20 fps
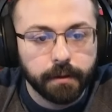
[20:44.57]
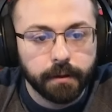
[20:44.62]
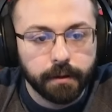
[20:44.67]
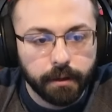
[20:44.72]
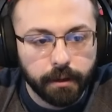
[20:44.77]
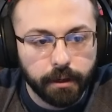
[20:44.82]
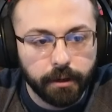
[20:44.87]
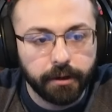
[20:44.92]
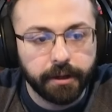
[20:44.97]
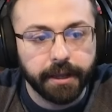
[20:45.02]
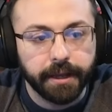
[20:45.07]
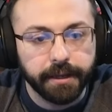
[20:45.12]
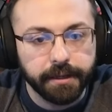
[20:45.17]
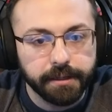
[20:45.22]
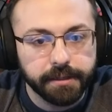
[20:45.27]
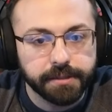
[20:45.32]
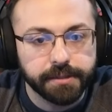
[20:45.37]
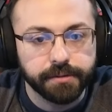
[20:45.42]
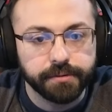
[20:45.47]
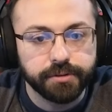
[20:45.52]

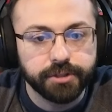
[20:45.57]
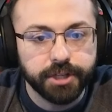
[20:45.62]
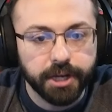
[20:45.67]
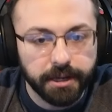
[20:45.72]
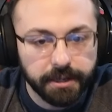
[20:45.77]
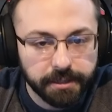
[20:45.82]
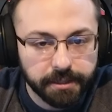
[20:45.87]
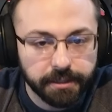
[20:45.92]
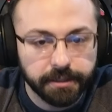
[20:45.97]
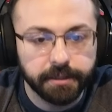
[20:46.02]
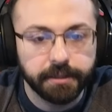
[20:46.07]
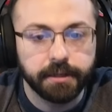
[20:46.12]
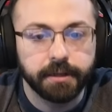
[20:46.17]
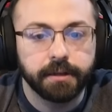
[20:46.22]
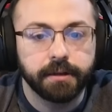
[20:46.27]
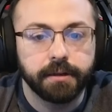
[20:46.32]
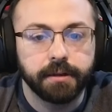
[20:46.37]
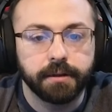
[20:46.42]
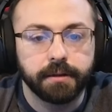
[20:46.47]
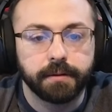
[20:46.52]
Okay, so
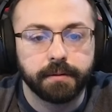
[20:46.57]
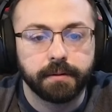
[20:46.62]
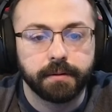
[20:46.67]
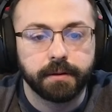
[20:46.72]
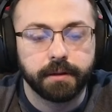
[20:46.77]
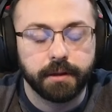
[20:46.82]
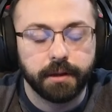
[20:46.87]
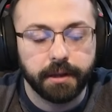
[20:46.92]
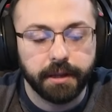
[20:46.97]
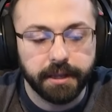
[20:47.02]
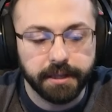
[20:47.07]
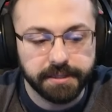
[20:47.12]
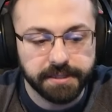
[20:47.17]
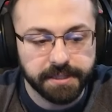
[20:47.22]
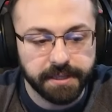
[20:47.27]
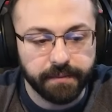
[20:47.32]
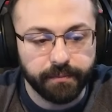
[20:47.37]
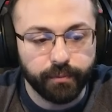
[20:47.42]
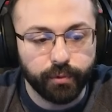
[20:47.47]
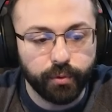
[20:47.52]
shotgun
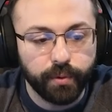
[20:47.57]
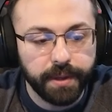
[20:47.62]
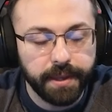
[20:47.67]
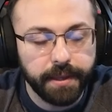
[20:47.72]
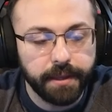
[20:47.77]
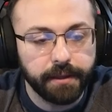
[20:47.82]
gets them weak.